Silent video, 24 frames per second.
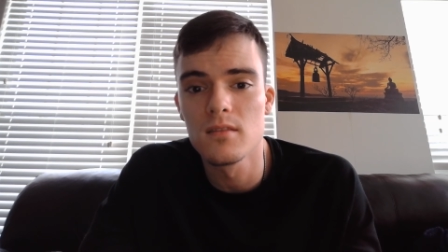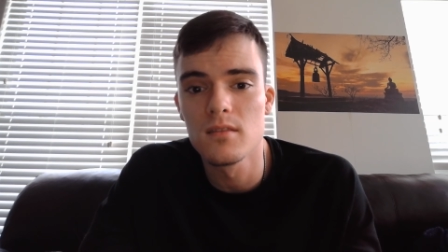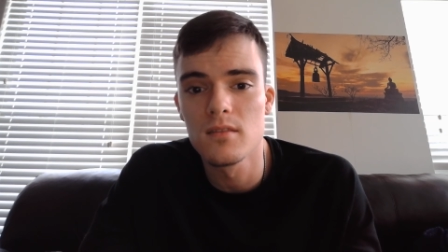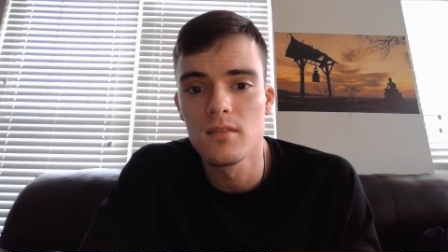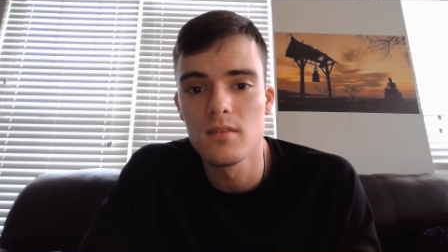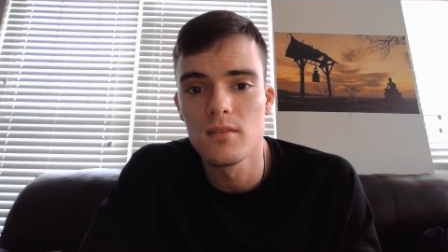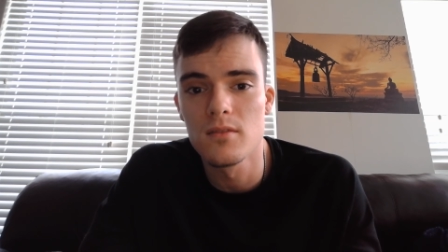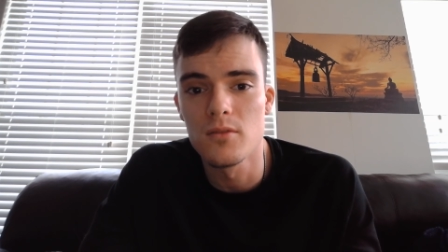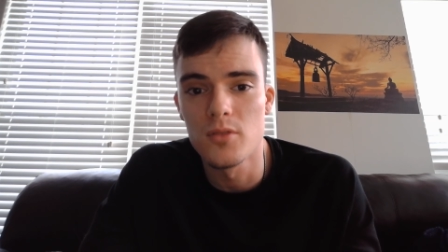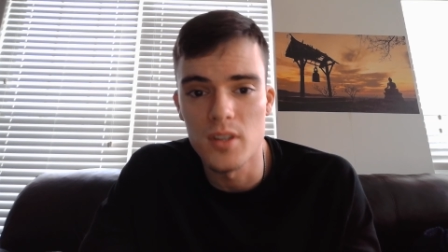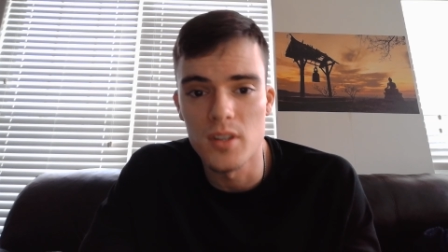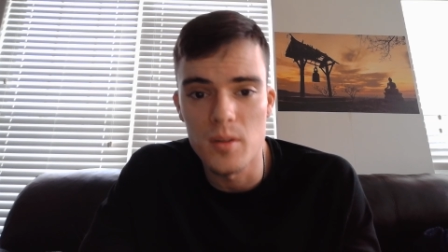
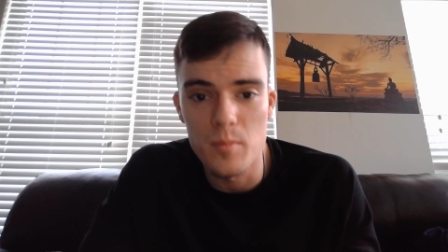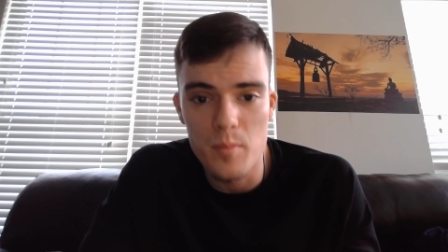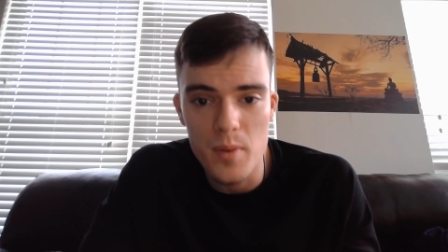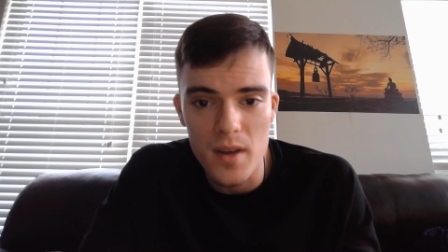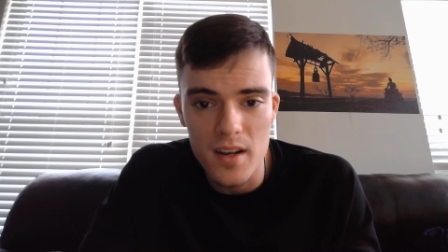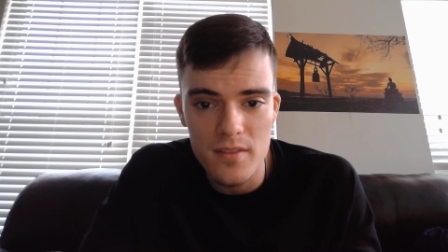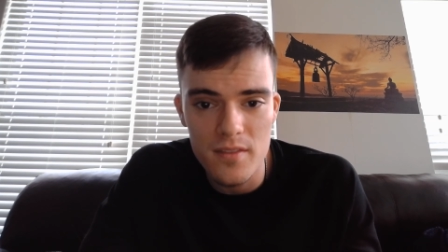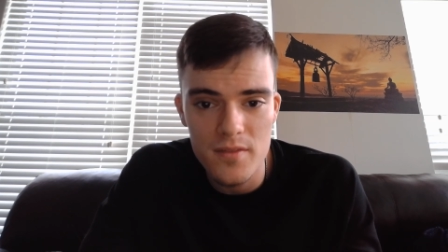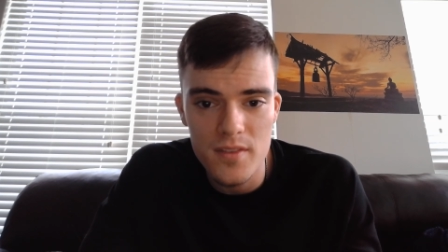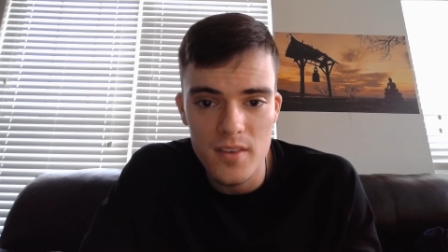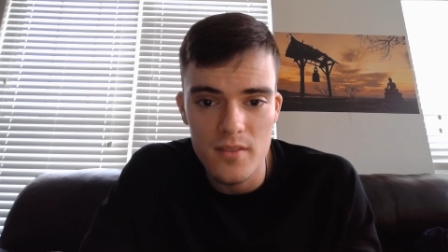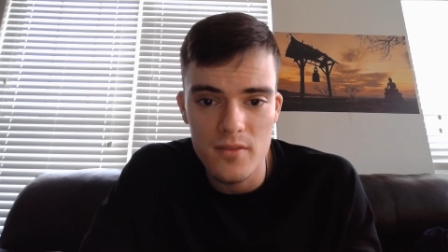really
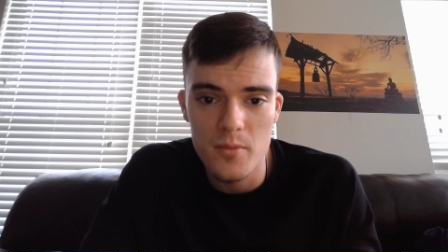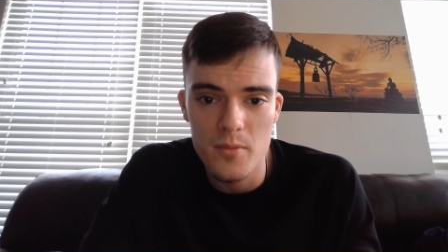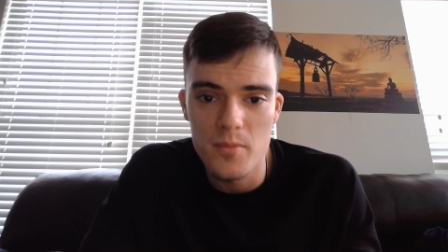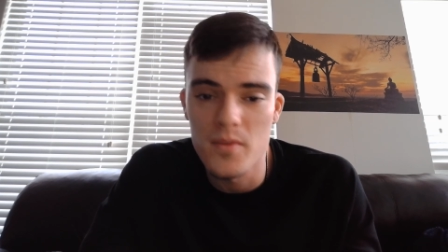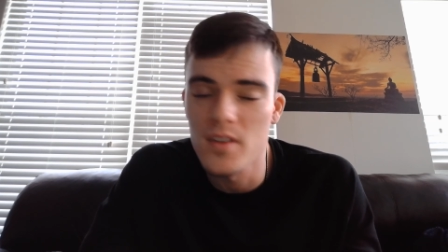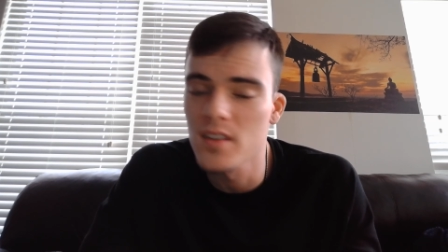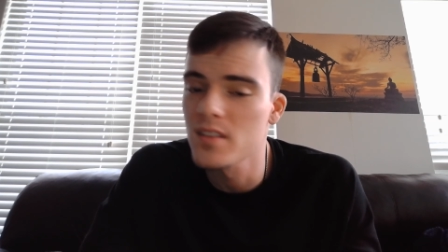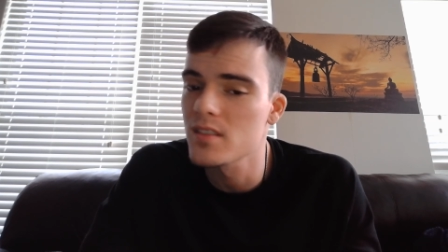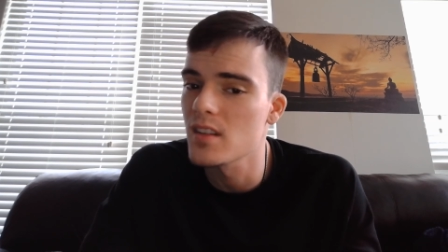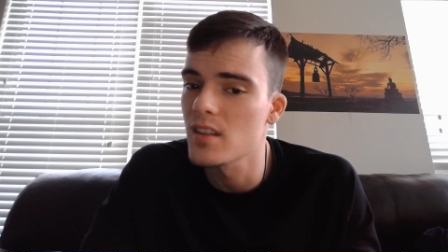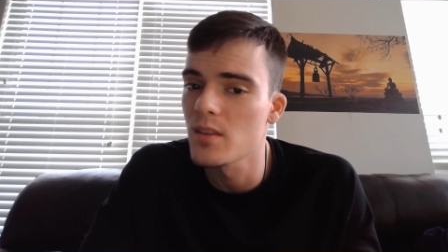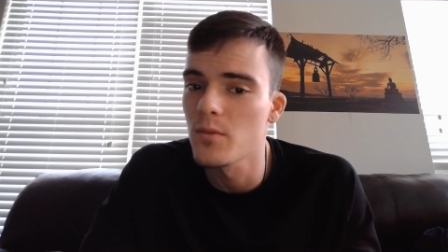benefit from
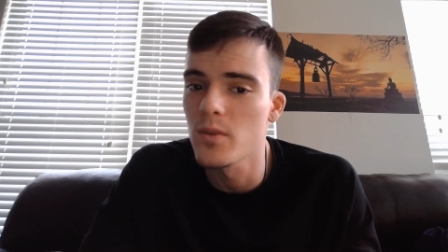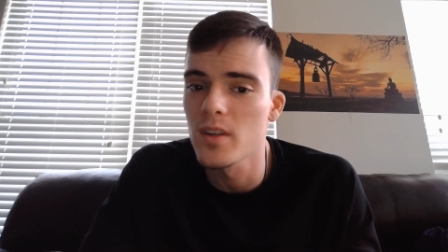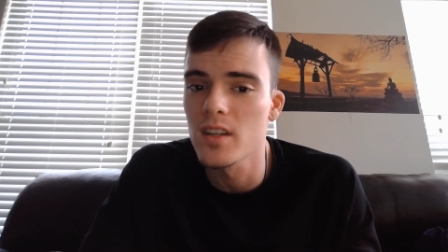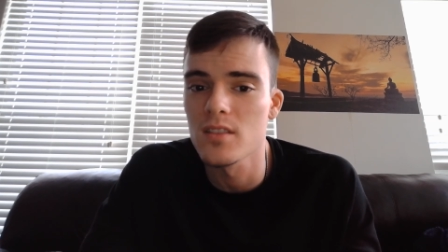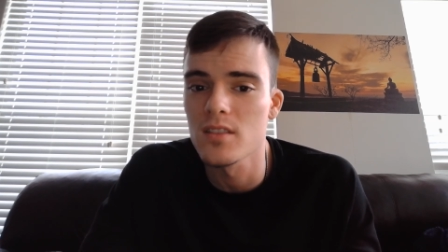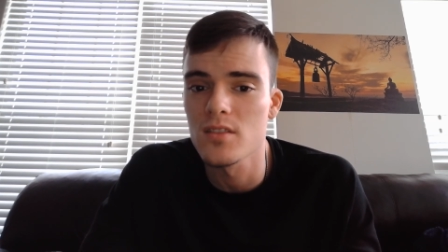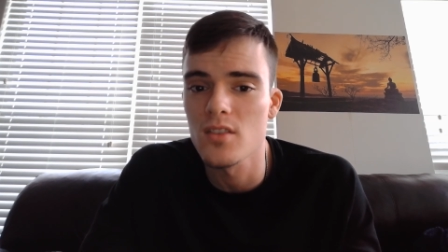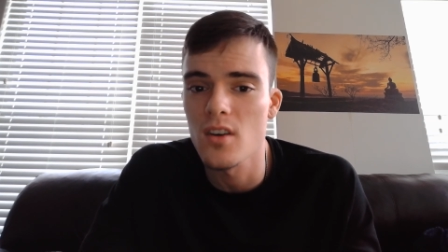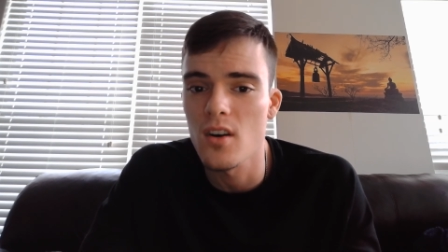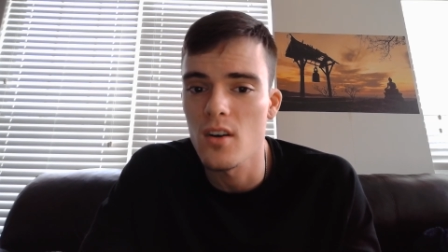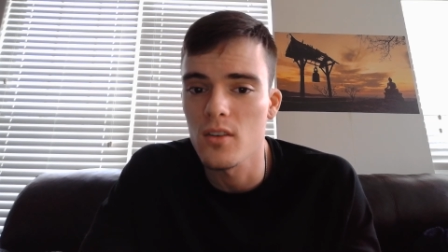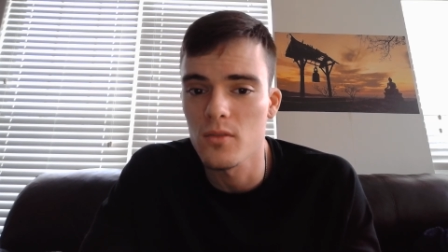this, then we can
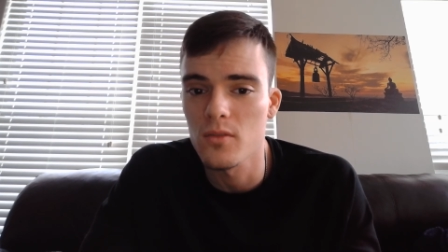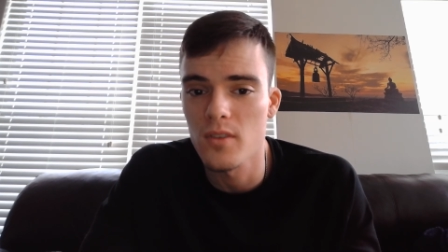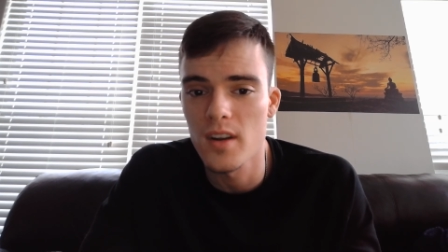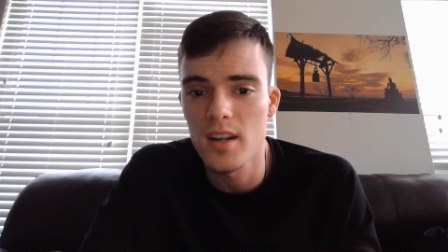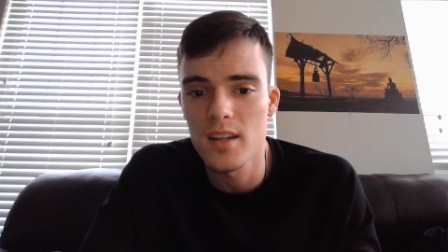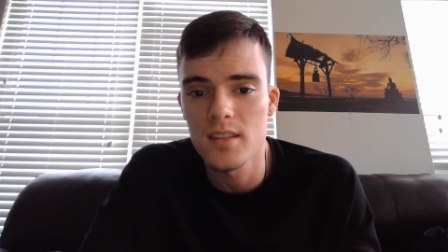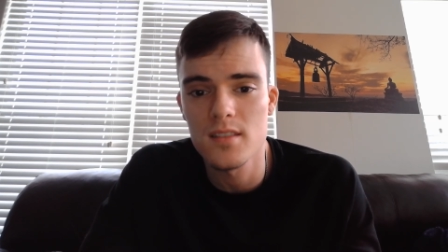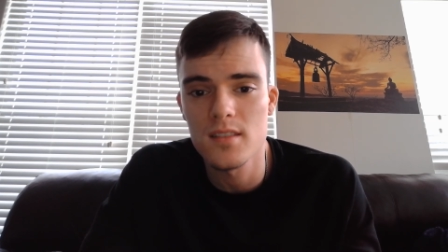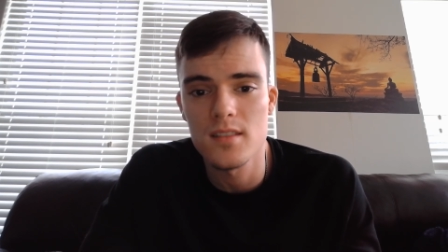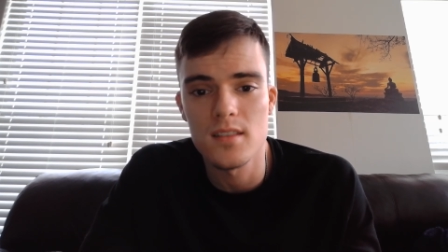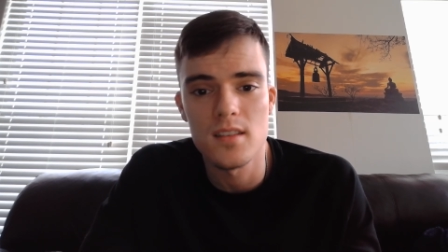talk rates,